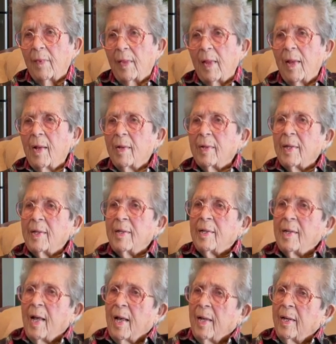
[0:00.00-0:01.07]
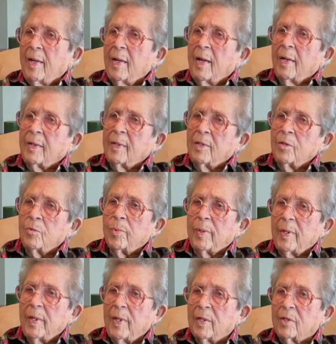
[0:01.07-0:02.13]
And I guess we
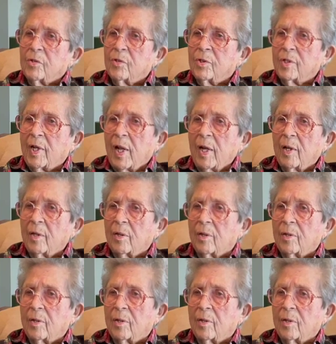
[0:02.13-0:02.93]
did, state